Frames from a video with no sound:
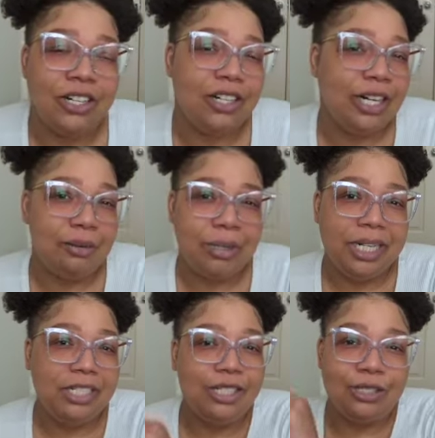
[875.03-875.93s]

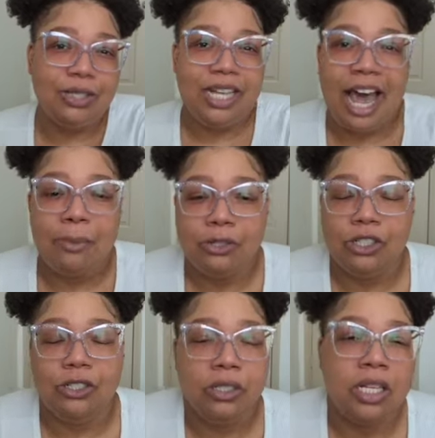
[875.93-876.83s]
cranberry juice and apple
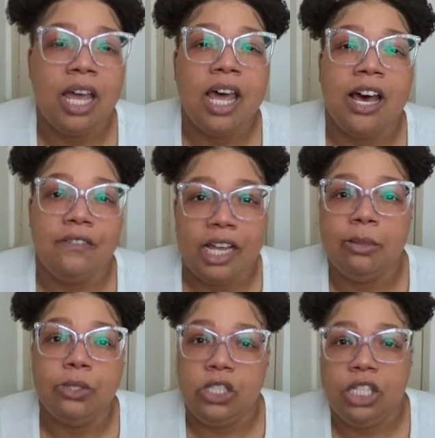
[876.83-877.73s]
juice
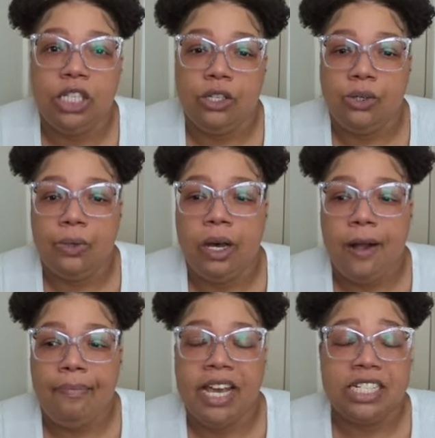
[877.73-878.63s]
available to you
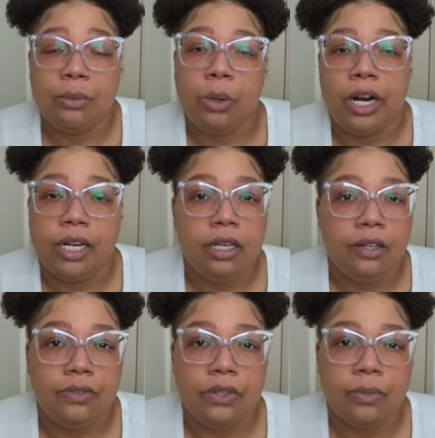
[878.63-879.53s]
as a part
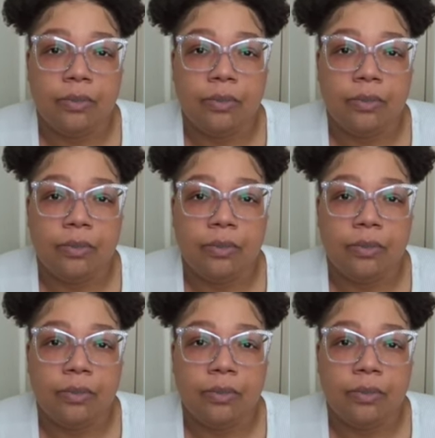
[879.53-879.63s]
of